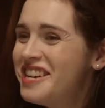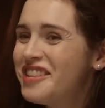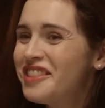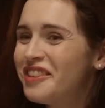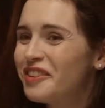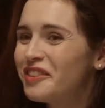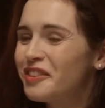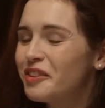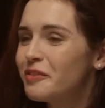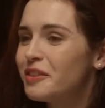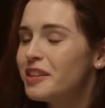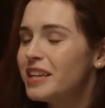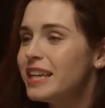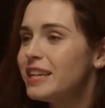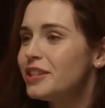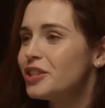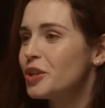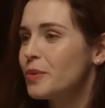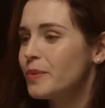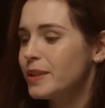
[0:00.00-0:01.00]
The
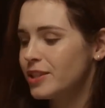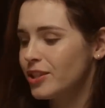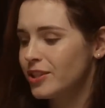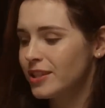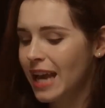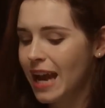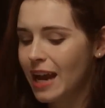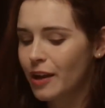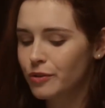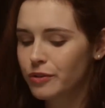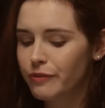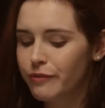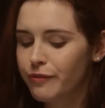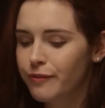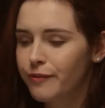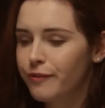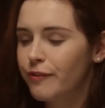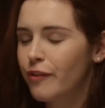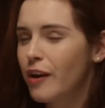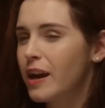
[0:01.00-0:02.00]
issue is just how to
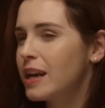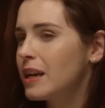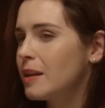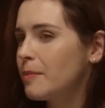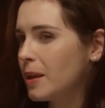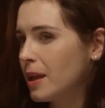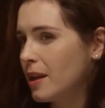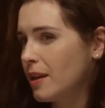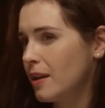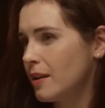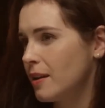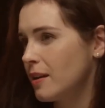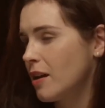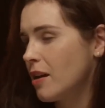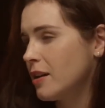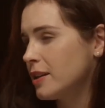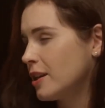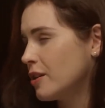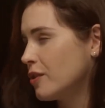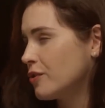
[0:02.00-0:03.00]
frame it in an
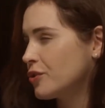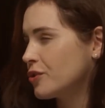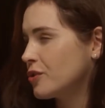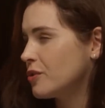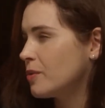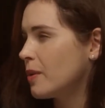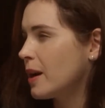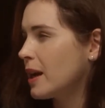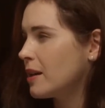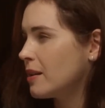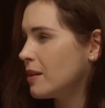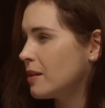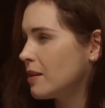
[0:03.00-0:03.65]
ideological way